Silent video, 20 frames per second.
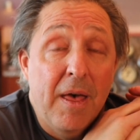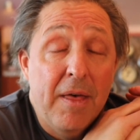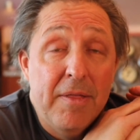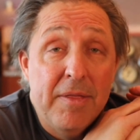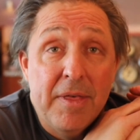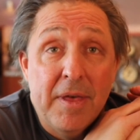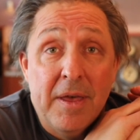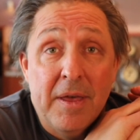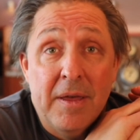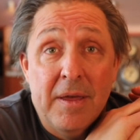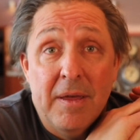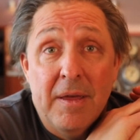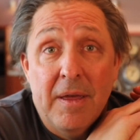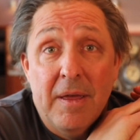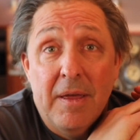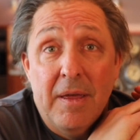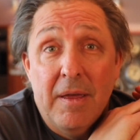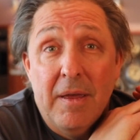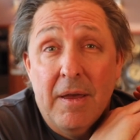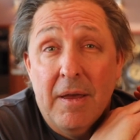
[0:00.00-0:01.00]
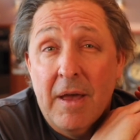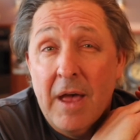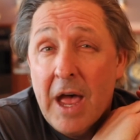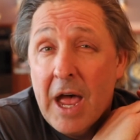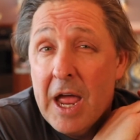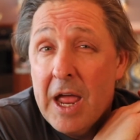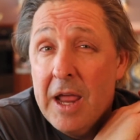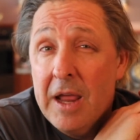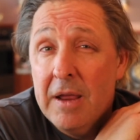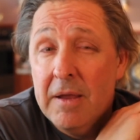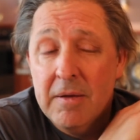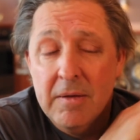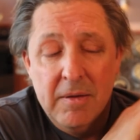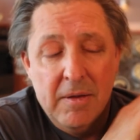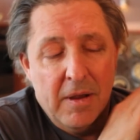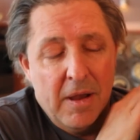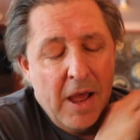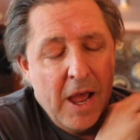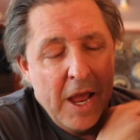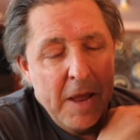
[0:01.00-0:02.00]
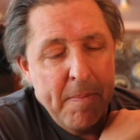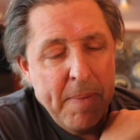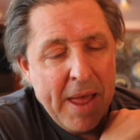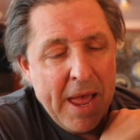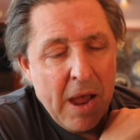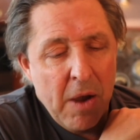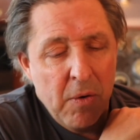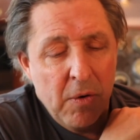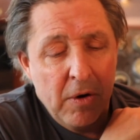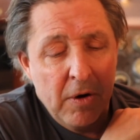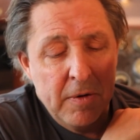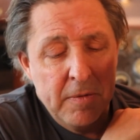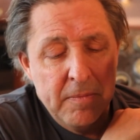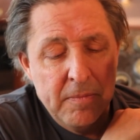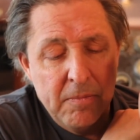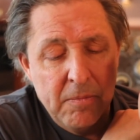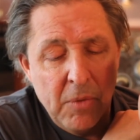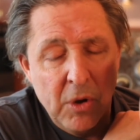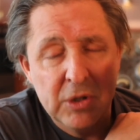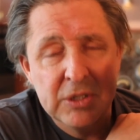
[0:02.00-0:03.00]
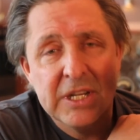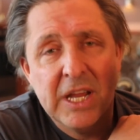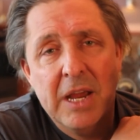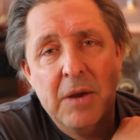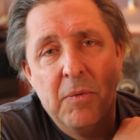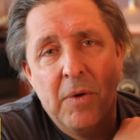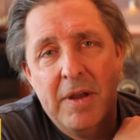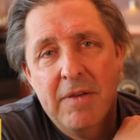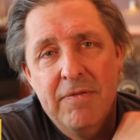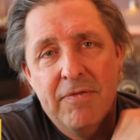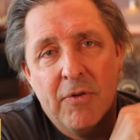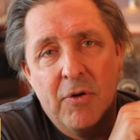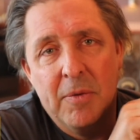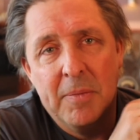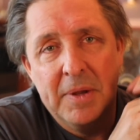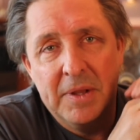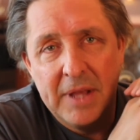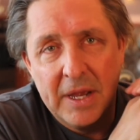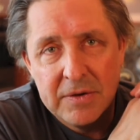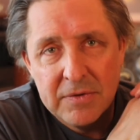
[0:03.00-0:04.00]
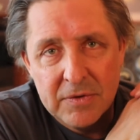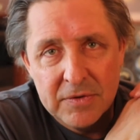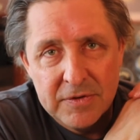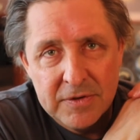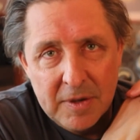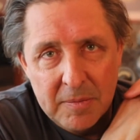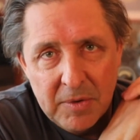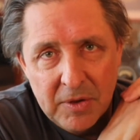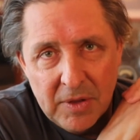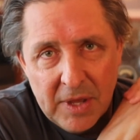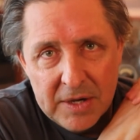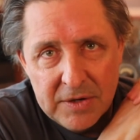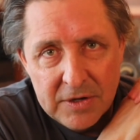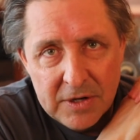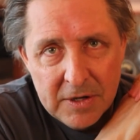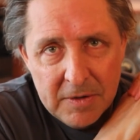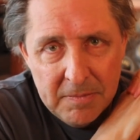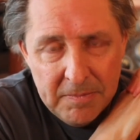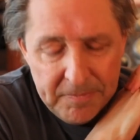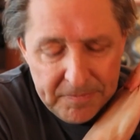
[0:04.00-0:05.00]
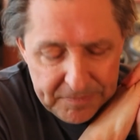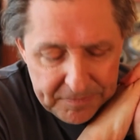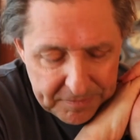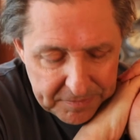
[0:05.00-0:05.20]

the high powered multi-waveform electrical stimulation